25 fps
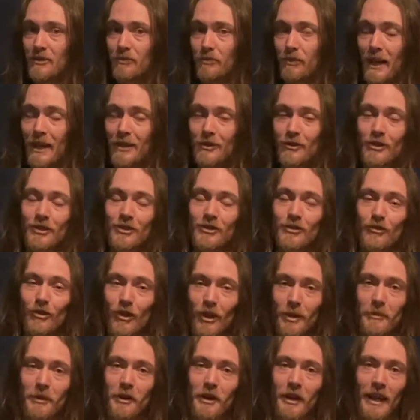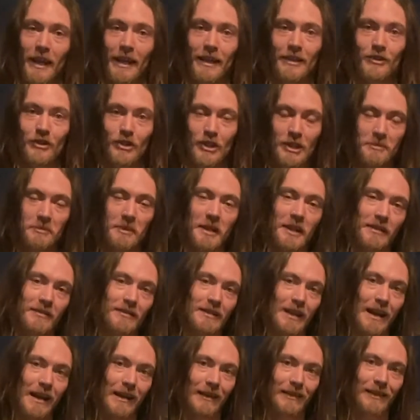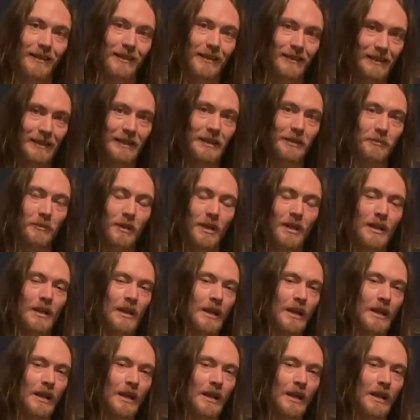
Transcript: petrossdrummer@gmail.com.